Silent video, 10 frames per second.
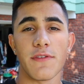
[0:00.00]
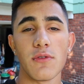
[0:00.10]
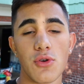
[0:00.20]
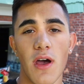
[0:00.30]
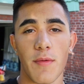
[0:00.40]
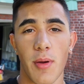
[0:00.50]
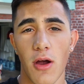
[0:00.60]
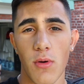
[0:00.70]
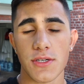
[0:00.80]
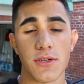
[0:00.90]
you do have a
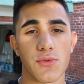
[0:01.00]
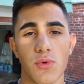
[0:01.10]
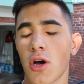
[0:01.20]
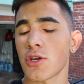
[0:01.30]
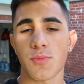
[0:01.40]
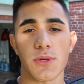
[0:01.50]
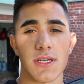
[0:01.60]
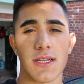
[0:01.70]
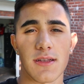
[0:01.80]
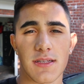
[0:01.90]
power washer, it's
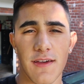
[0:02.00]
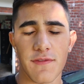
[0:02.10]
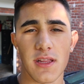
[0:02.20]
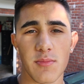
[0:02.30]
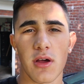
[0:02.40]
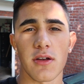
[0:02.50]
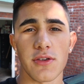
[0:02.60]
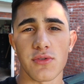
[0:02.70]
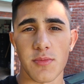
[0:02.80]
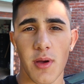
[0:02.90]
100% definitely better to
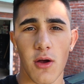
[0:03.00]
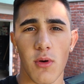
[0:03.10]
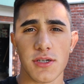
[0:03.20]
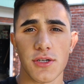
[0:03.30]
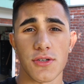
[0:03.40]
use a power washer.